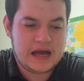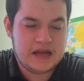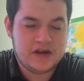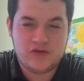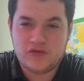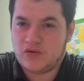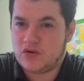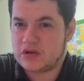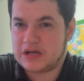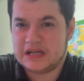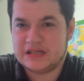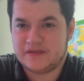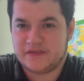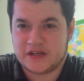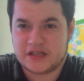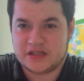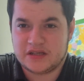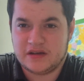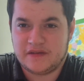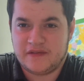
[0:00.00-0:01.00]
And there are all kinds of
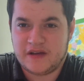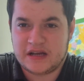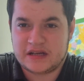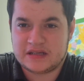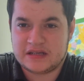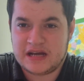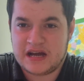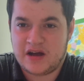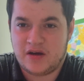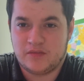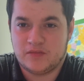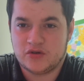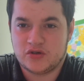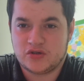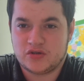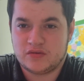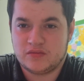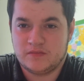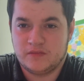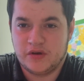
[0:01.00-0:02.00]
things that affect how
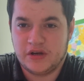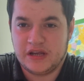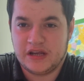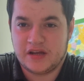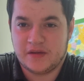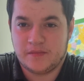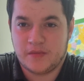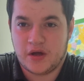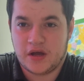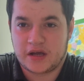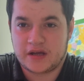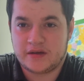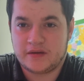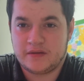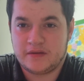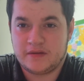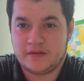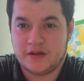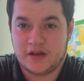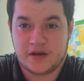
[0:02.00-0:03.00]
much money you can
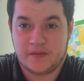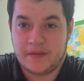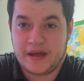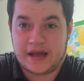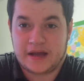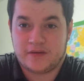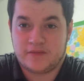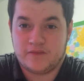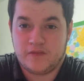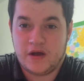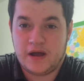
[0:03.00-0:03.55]
make,